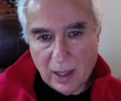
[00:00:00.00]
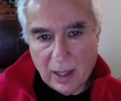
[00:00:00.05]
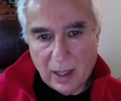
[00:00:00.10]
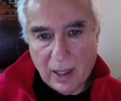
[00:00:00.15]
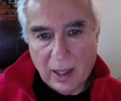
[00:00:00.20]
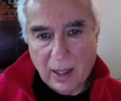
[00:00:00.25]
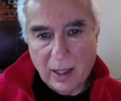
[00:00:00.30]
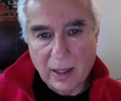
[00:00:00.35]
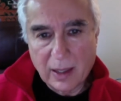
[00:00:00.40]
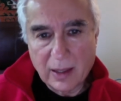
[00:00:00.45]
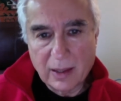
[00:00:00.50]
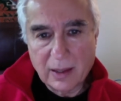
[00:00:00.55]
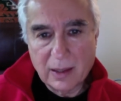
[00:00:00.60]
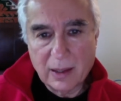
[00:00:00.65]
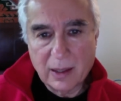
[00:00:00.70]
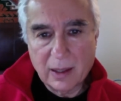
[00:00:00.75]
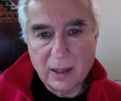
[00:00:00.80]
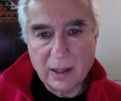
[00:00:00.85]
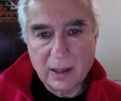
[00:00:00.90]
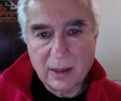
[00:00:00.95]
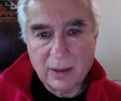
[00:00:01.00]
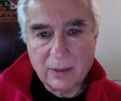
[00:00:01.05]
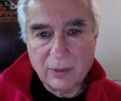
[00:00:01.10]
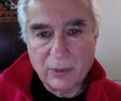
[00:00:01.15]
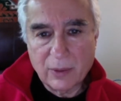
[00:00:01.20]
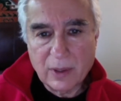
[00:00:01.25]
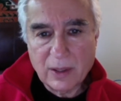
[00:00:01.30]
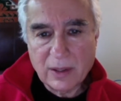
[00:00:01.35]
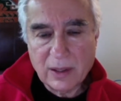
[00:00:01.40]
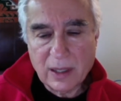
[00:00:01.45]
And the
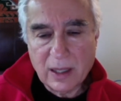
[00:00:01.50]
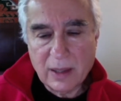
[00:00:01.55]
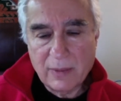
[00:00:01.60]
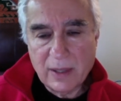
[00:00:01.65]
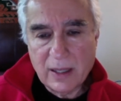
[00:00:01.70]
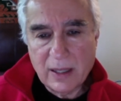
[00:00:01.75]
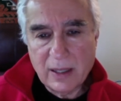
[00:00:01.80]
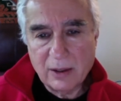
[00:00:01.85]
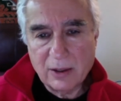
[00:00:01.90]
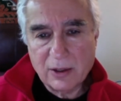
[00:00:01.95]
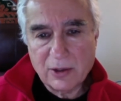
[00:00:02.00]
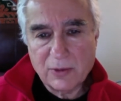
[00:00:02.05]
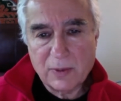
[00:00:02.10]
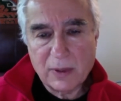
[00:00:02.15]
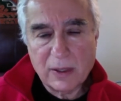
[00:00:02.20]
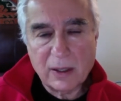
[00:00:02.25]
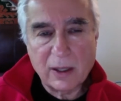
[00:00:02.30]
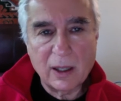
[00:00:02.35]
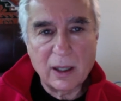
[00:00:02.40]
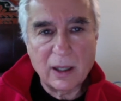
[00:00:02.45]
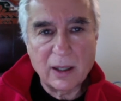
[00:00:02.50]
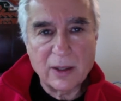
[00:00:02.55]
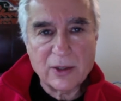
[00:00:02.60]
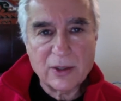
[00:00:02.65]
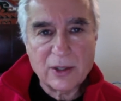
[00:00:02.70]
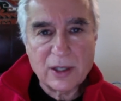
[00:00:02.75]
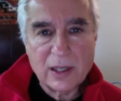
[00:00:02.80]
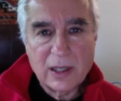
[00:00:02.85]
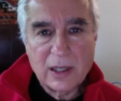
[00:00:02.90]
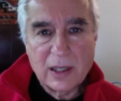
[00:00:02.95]
reason I'm here is because,
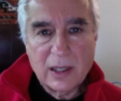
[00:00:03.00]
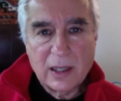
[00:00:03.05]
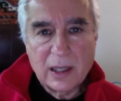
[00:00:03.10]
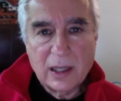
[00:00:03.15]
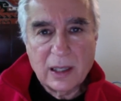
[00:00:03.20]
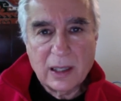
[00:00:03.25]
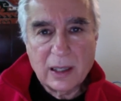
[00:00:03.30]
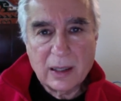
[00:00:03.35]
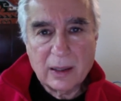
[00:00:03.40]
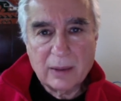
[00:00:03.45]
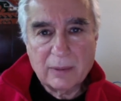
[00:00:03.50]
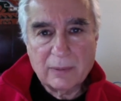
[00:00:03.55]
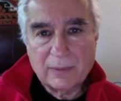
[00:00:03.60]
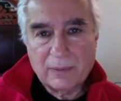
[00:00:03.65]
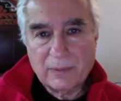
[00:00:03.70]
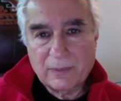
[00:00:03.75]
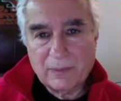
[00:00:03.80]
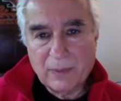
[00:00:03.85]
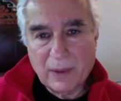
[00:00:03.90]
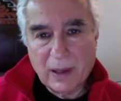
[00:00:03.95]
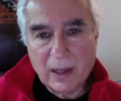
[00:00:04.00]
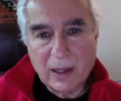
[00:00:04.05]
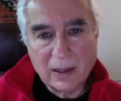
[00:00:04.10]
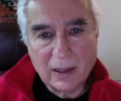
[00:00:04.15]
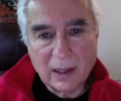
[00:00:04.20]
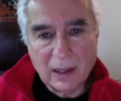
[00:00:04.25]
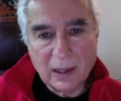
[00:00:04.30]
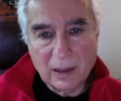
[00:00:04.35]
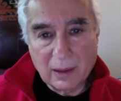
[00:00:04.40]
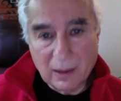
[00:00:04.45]

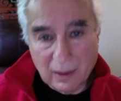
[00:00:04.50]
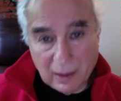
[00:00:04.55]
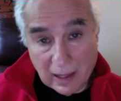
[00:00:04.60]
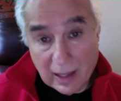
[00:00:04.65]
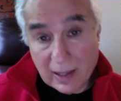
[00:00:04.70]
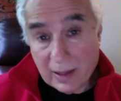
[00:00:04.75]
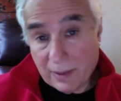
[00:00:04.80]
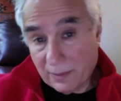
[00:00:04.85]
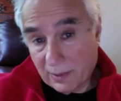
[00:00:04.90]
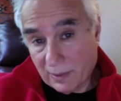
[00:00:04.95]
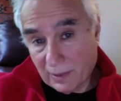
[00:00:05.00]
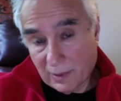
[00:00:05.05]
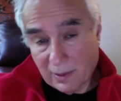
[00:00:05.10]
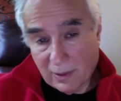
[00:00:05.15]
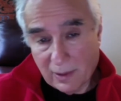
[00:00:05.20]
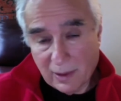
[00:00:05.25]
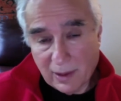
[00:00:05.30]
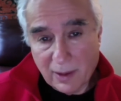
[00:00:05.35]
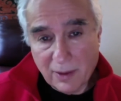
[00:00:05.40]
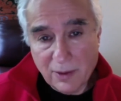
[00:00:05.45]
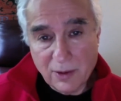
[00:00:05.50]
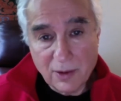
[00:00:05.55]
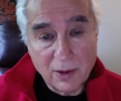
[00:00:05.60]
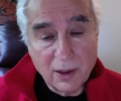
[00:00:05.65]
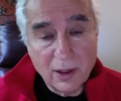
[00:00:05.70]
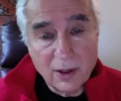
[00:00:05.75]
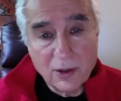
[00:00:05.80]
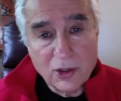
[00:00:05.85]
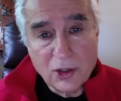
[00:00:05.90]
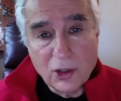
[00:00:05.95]
unlike I
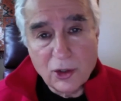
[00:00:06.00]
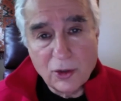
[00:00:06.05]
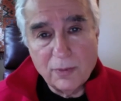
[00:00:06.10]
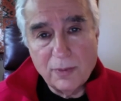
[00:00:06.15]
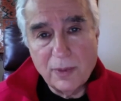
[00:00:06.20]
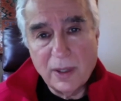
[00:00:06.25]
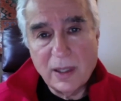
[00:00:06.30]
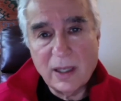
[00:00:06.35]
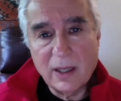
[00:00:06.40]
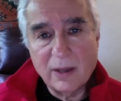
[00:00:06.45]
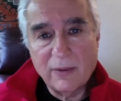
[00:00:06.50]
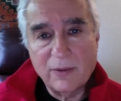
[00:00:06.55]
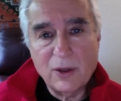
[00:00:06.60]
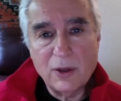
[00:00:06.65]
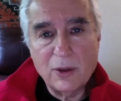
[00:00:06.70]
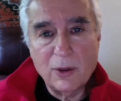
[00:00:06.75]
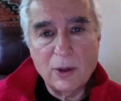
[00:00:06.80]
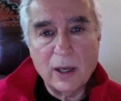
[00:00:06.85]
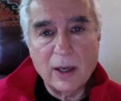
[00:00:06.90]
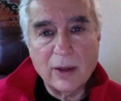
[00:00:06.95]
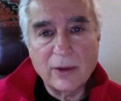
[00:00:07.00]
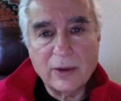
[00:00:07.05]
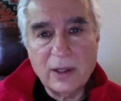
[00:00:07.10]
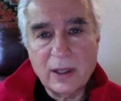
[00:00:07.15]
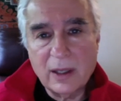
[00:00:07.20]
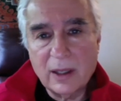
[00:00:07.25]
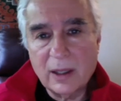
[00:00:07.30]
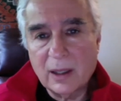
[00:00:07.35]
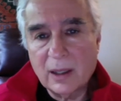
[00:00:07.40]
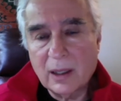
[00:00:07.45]
assume many of you out
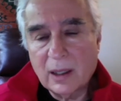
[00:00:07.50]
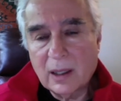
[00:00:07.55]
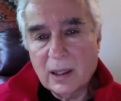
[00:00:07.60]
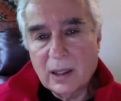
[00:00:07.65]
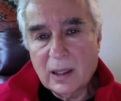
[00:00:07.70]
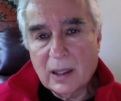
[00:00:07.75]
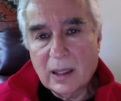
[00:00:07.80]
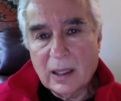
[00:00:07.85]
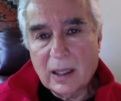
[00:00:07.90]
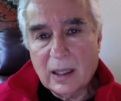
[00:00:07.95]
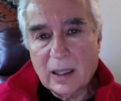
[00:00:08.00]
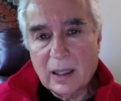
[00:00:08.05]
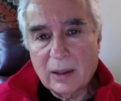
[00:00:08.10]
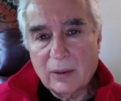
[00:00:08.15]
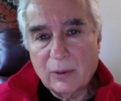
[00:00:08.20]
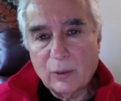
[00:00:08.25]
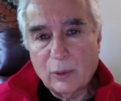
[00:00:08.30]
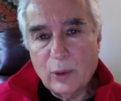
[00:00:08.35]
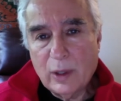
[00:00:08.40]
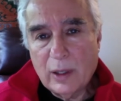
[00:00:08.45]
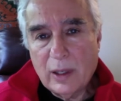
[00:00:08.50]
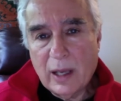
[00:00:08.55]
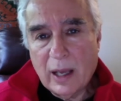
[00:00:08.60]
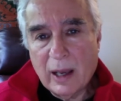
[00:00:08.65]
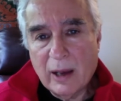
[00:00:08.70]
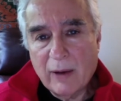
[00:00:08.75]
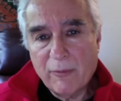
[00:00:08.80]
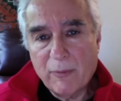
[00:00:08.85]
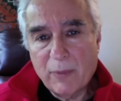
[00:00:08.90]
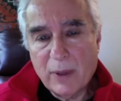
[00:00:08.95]
there, we
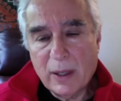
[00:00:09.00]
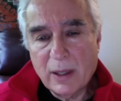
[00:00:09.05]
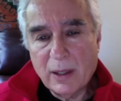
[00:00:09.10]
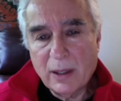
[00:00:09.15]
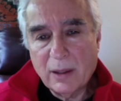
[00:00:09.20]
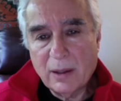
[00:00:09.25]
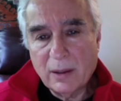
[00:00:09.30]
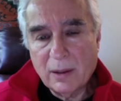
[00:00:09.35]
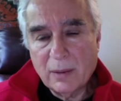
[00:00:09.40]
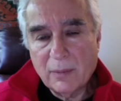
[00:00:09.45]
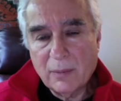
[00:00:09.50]
have been